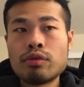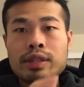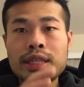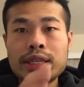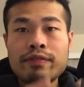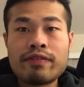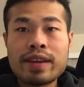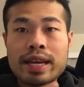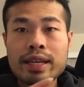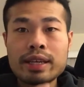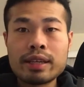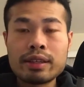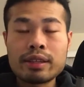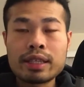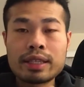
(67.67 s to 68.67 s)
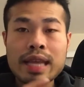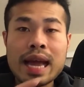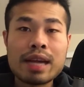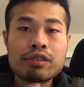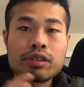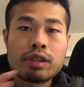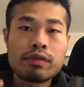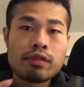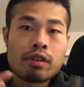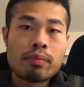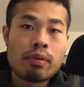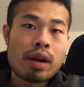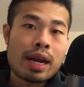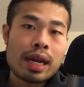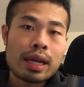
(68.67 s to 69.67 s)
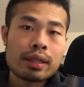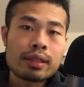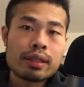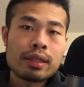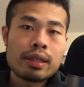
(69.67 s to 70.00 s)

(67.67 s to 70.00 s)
defect detection of your product.